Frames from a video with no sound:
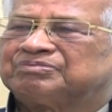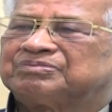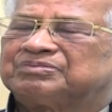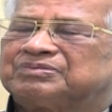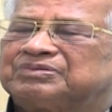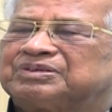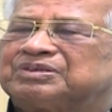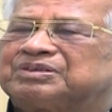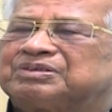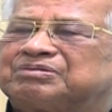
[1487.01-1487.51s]

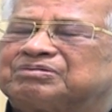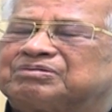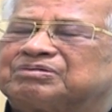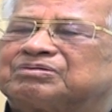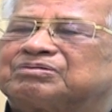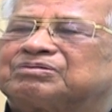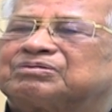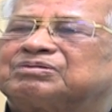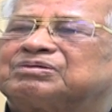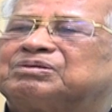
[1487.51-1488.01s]

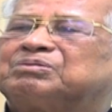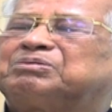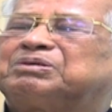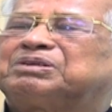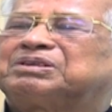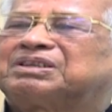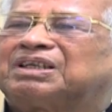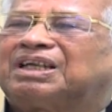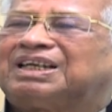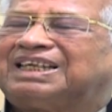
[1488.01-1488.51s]

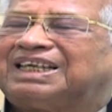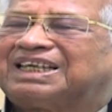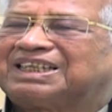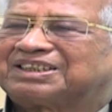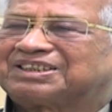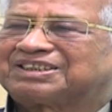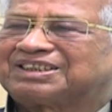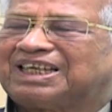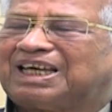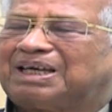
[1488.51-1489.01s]
even
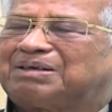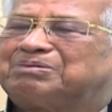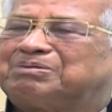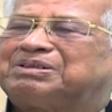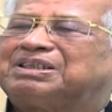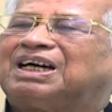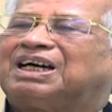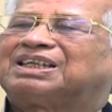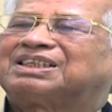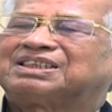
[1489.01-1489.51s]
Salia's time,
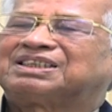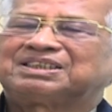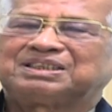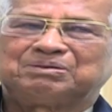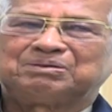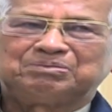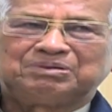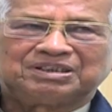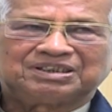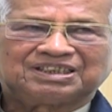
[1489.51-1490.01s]
in other
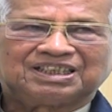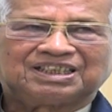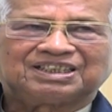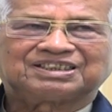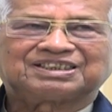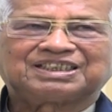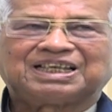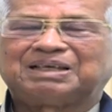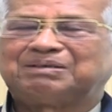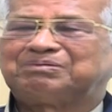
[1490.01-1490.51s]
chief
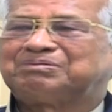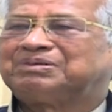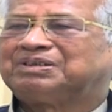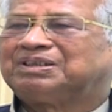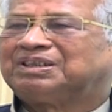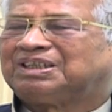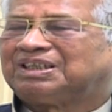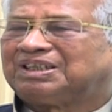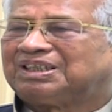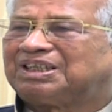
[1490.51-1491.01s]
ministers' time,
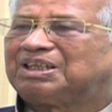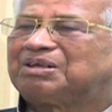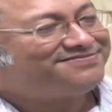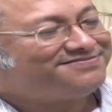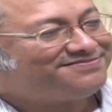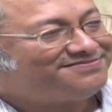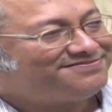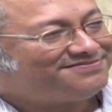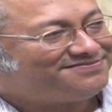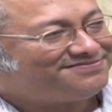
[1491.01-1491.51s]
there
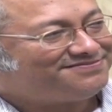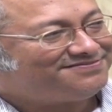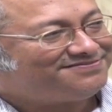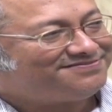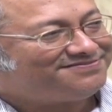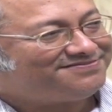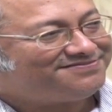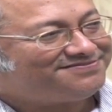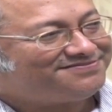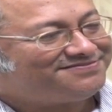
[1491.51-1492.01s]
were two
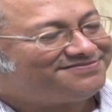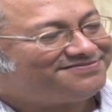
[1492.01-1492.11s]
groups.